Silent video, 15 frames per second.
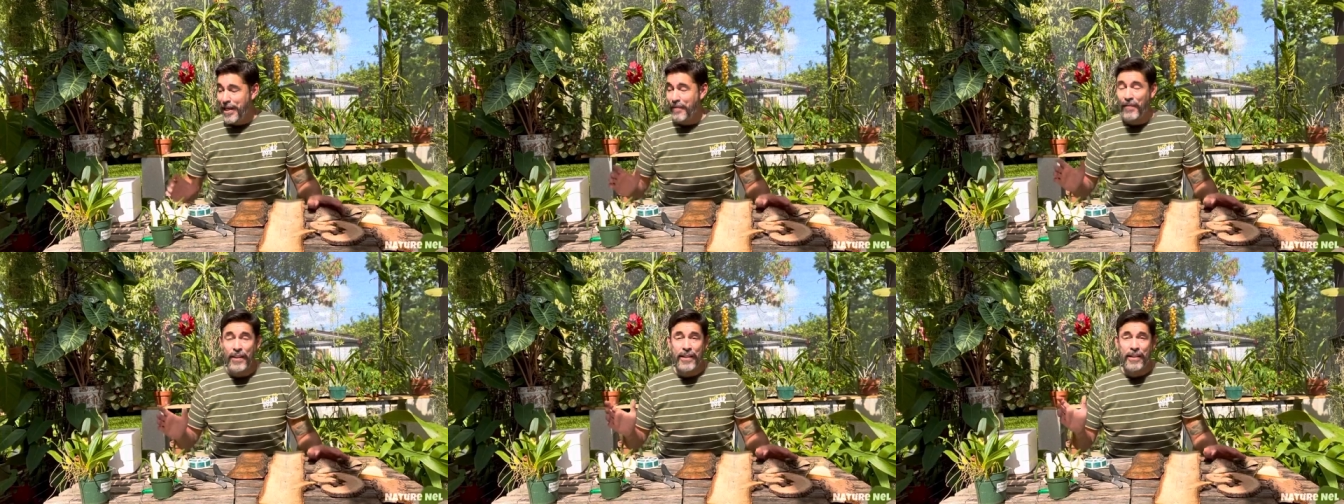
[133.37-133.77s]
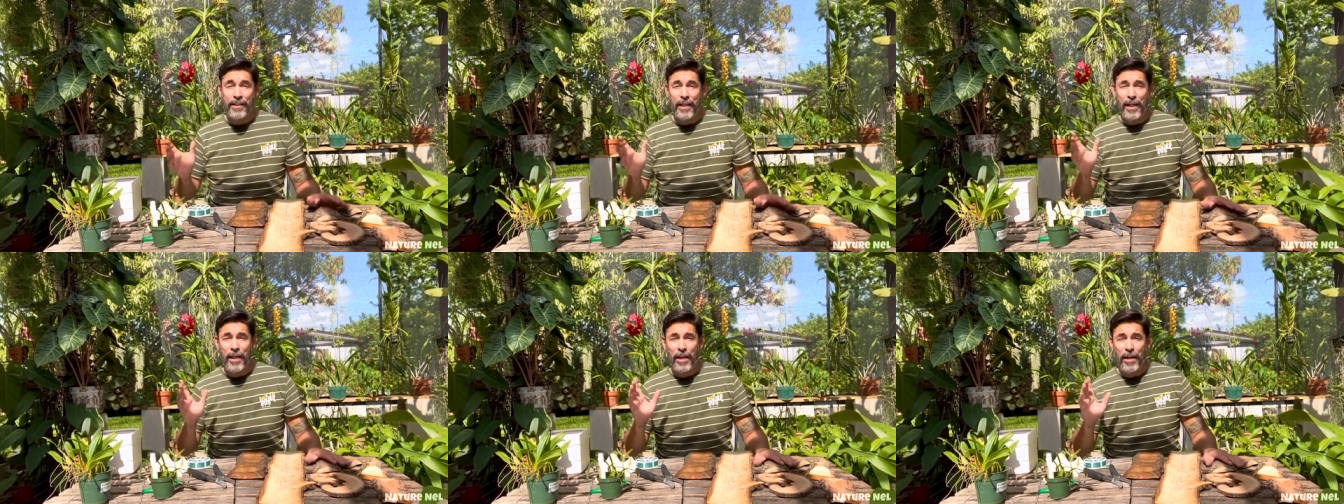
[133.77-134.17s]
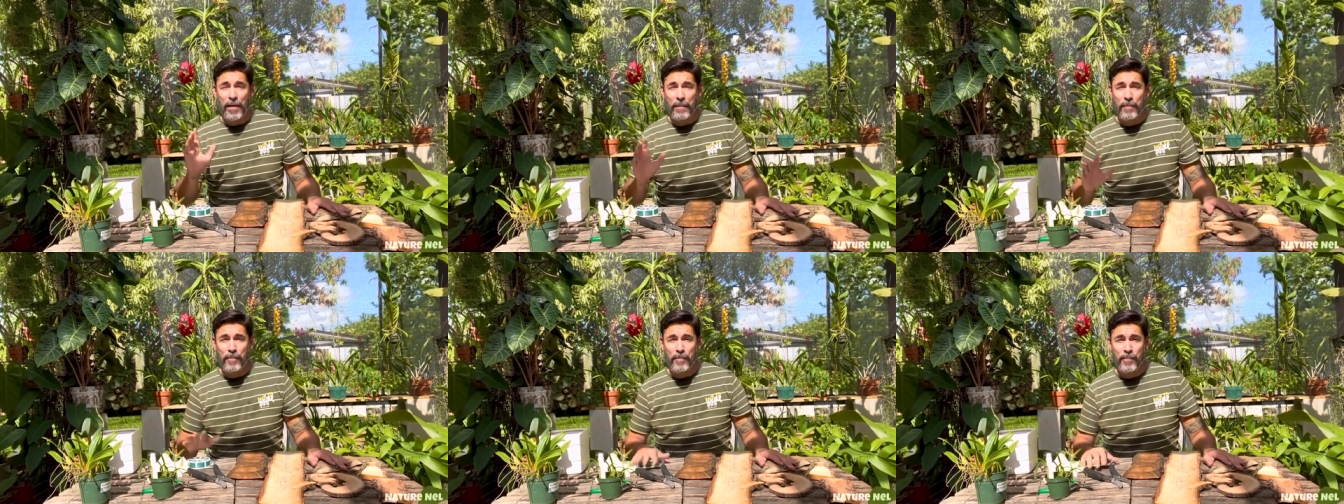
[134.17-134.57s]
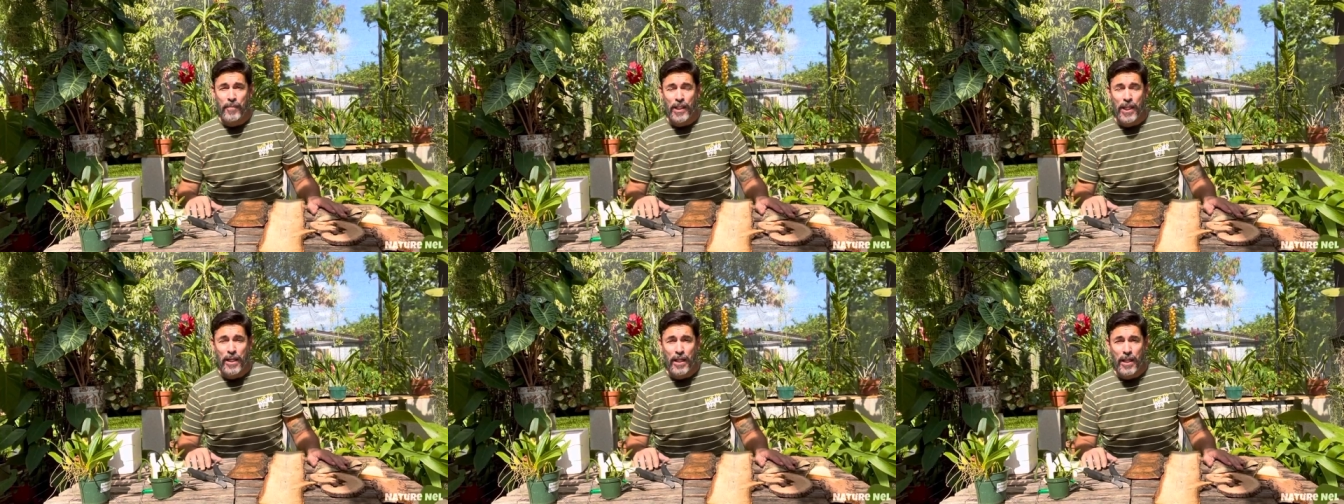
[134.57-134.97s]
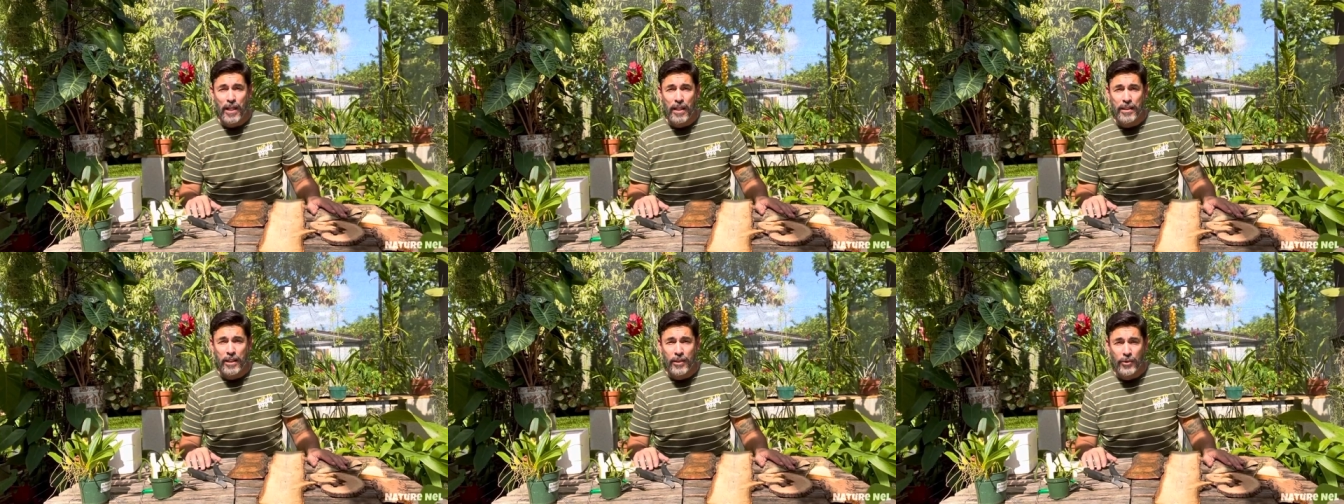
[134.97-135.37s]
if it's um,
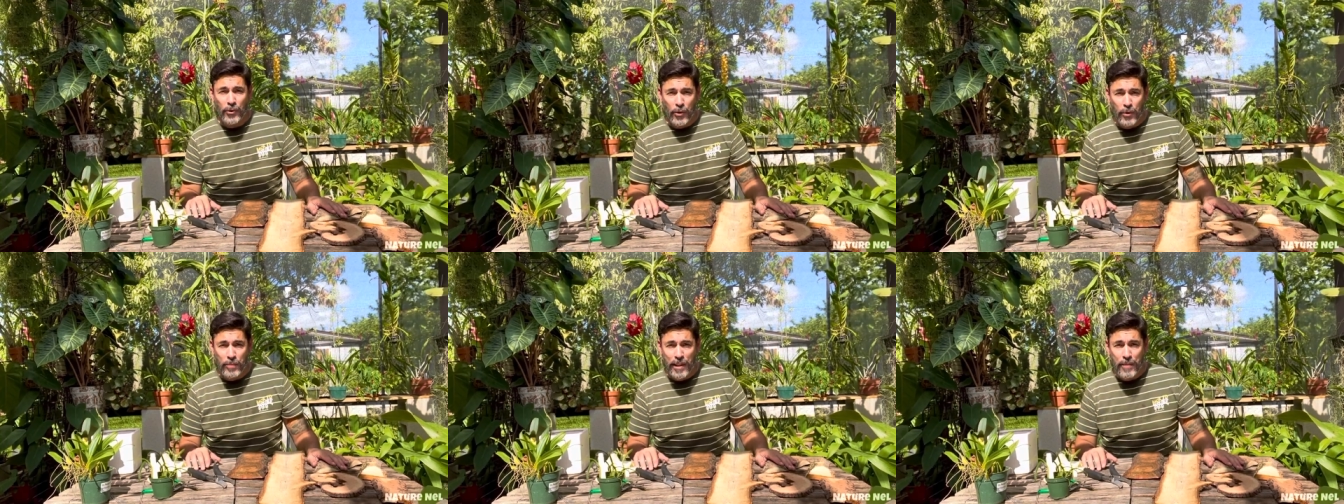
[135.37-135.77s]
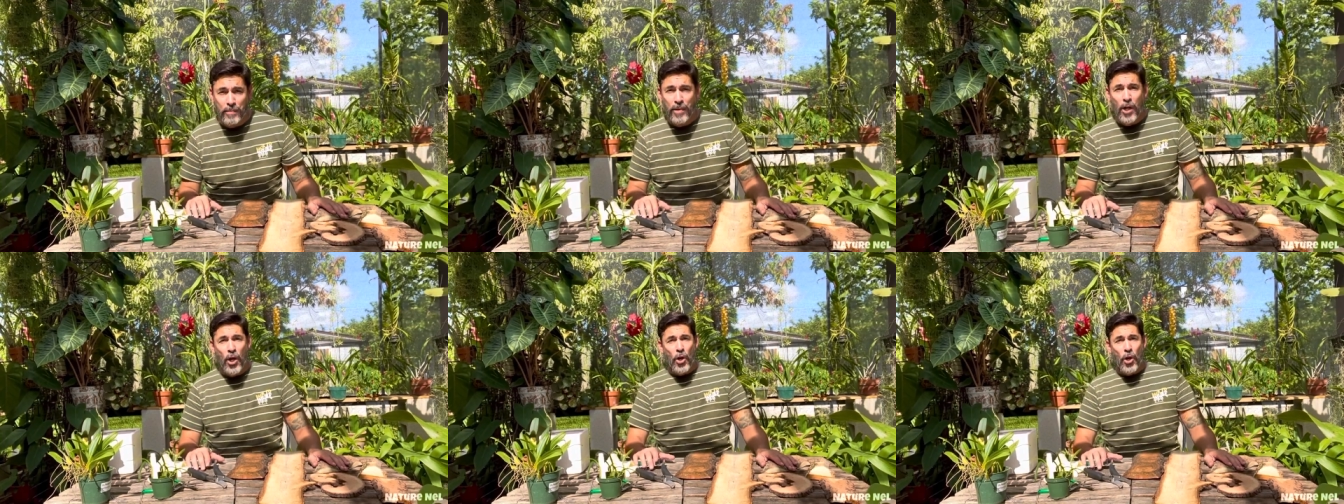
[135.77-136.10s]
a dendrobium